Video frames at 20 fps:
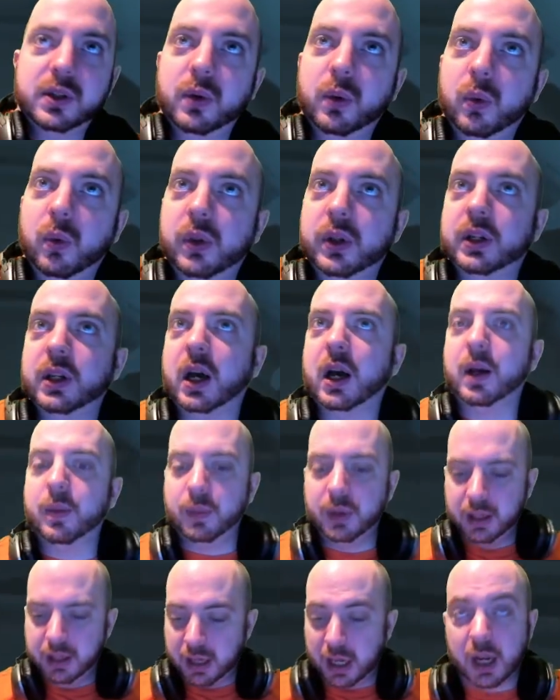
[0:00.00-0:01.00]
all the time,
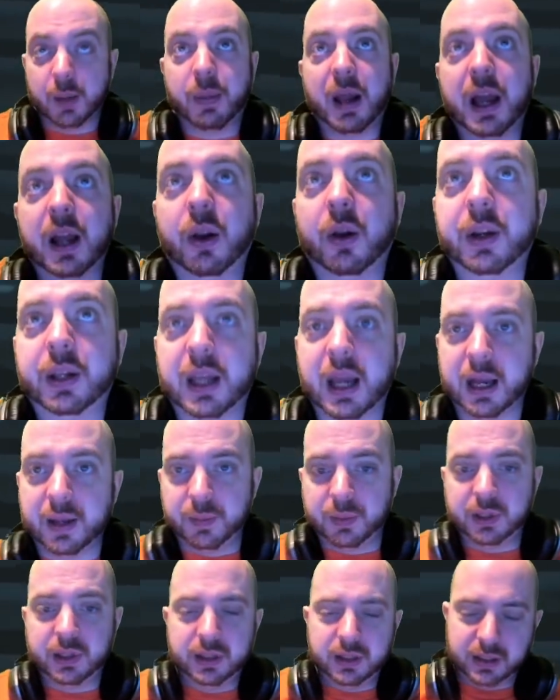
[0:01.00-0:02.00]
and I play a lot of
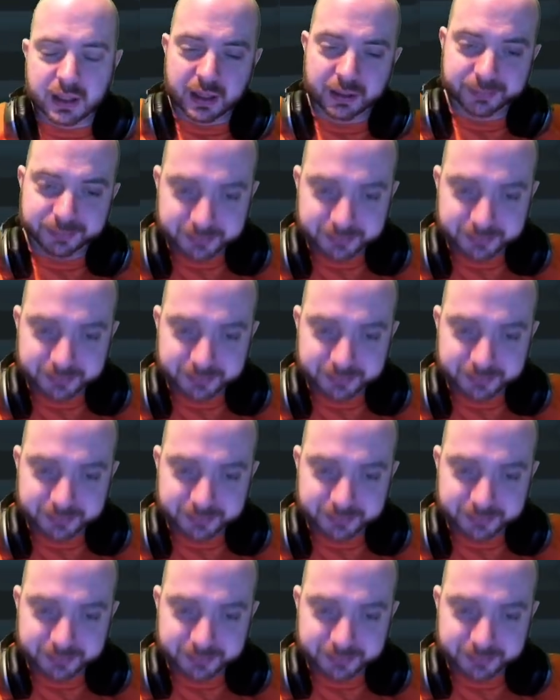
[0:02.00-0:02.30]
games. So,